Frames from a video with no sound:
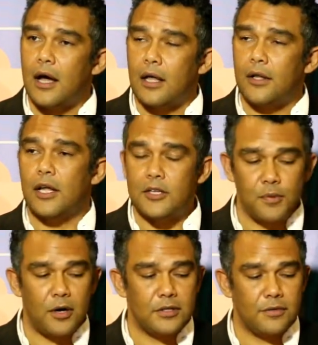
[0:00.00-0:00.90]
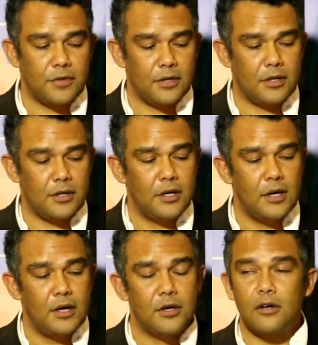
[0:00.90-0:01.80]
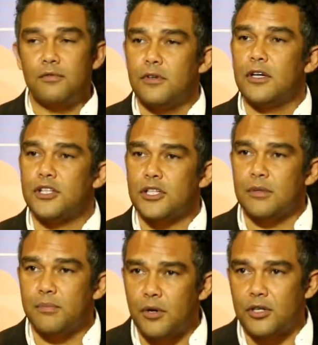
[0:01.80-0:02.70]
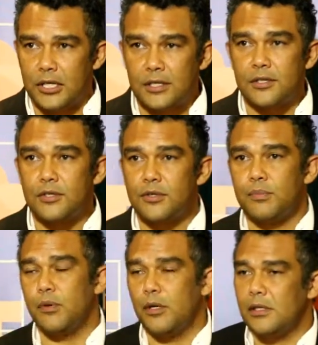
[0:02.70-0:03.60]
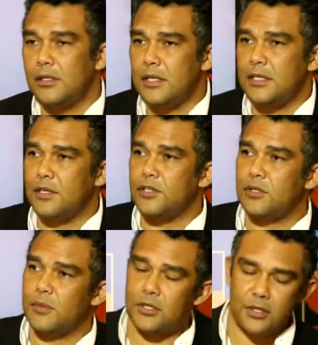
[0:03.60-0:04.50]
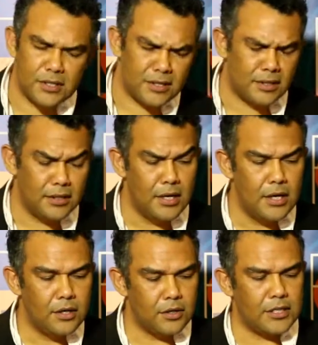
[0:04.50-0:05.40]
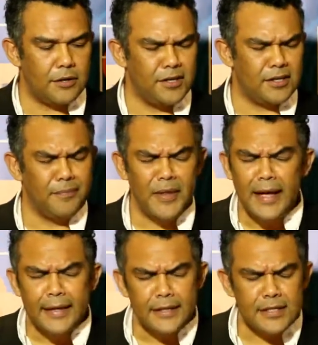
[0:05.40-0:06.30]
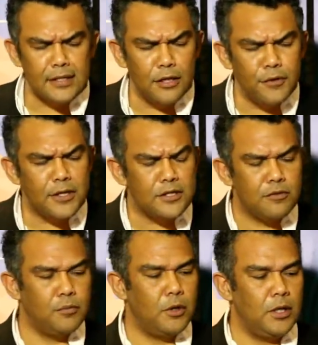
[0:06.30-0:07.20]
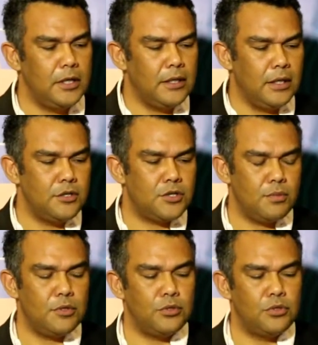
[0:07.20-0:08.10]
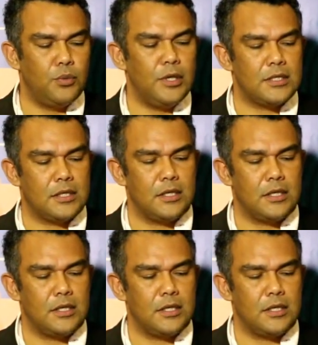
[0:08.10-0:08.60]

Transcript: in, as part of the conversion project to build these instruments across the across Africa. The significance of building an instrument or doing,